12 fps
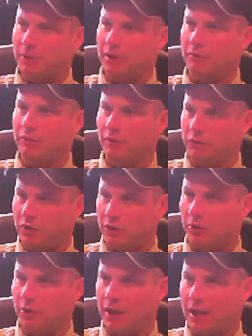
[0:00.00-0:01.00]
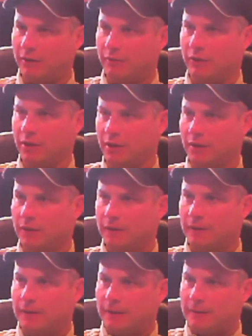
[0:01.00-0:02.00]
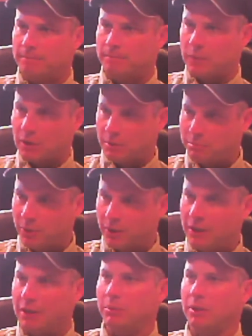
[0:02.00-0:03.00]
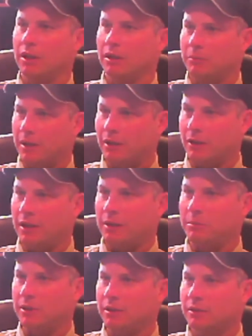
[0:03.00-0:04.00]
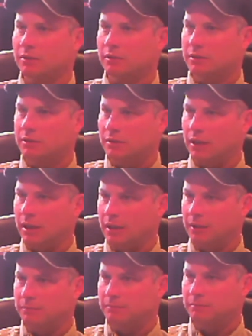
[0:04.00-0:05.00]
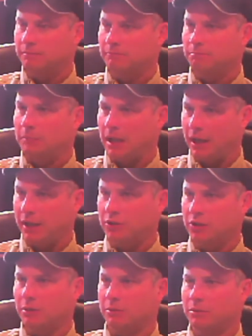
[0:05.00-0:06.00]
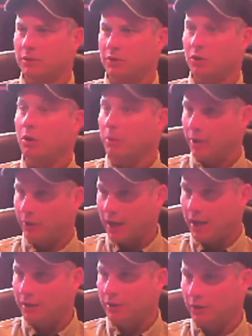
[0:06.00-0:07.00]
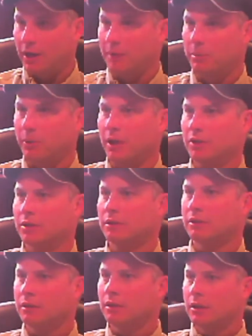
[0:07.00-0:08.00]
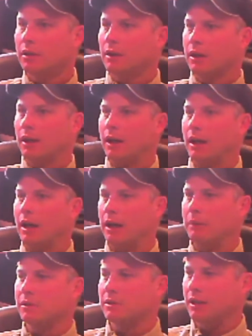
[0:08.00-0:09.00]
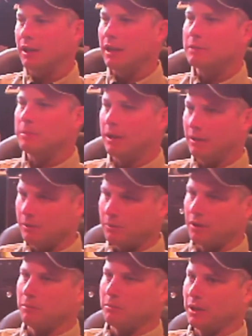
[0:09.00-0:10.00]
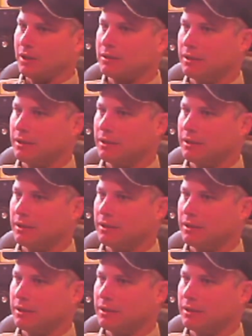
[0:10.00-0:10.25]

But if you don't have the bookkeeping and the record keeping behind you to know where you're at in your operation, I would say that's probably one of the biggest.